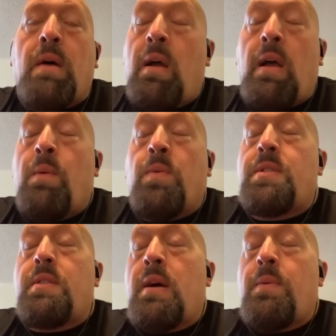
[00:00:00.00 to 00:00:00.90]
I, I
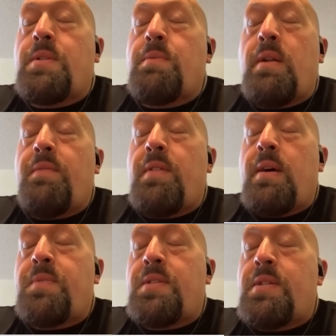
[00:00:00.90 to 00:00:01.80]
wasn't I wasn't ready for
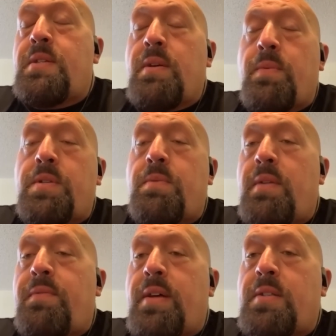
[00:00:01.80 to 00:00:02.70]
that position. I wasn't
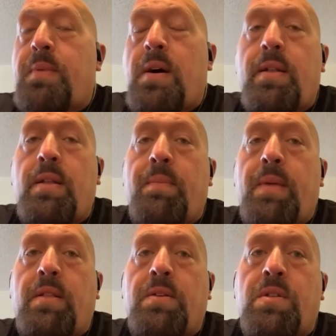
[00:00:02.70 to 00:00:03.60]
ready for that spot. I
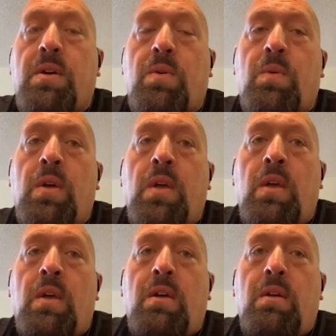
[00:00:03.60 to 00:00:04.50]
mean, there's no
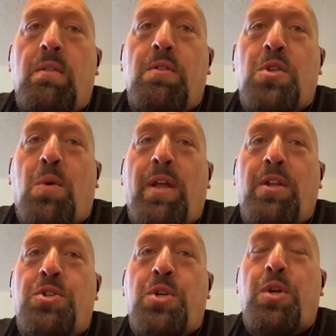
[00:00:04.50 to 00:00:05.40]
there's no way
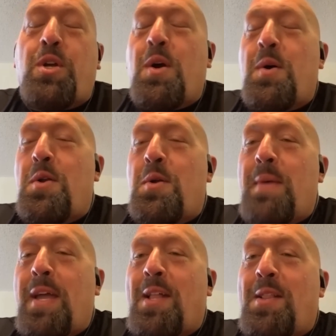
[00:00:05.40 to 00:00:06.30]
to sugarcoat it or
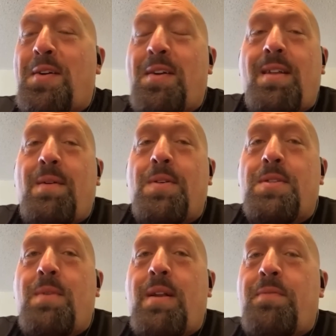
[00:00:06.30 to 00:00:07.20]
make it look good. I
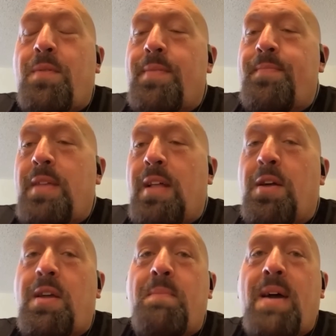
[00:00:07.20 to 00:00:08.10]
wasn't ready for it. And
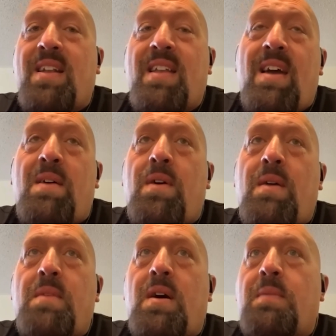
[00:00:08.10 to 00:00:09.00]
looking back now,
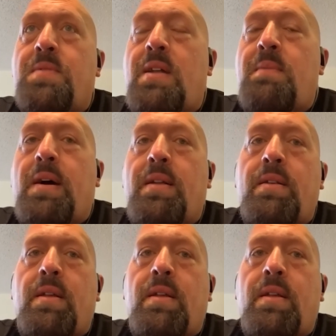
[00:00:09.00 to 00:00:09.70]
I'm not upset about